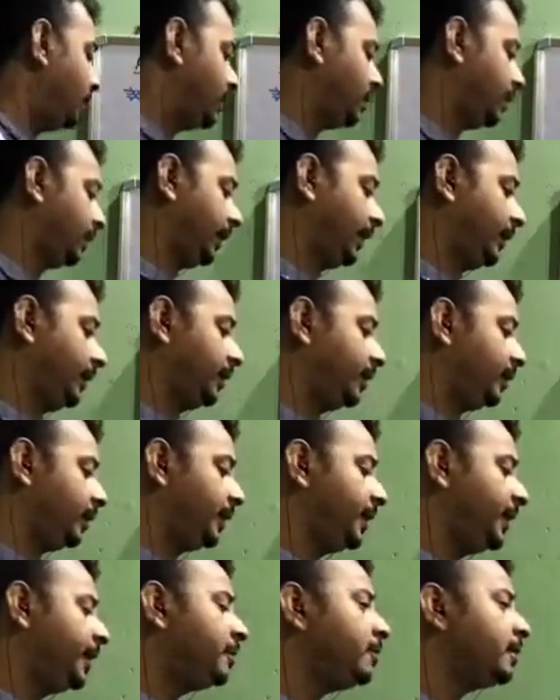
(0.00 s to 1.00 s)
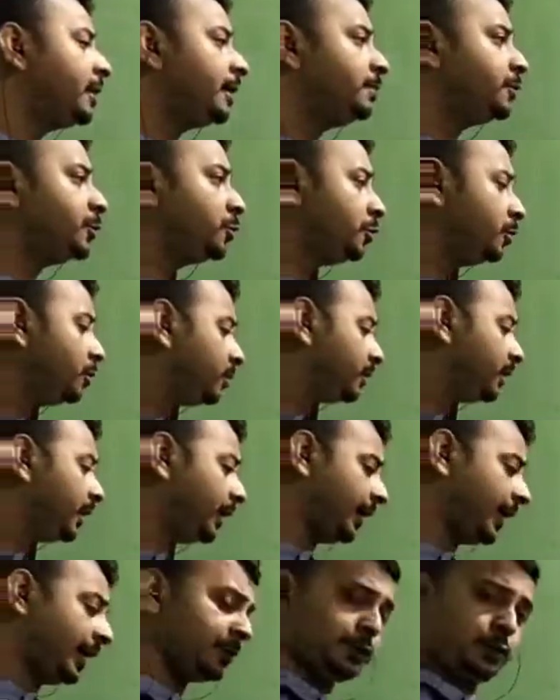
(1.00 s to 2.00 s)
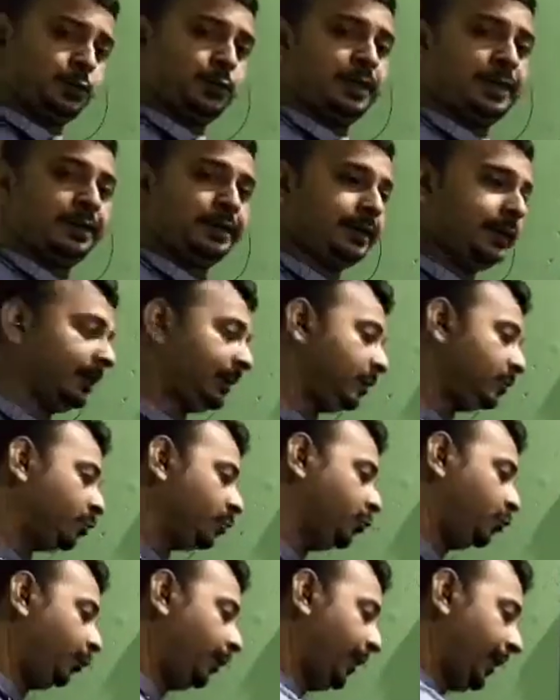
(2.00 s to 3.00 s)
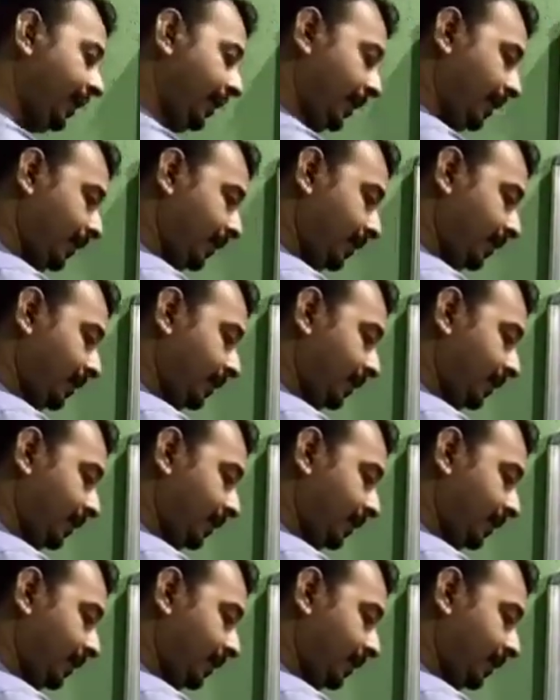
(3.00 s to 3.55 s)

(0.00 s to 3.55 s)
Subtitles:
Okay. Now come to the last one. It is we.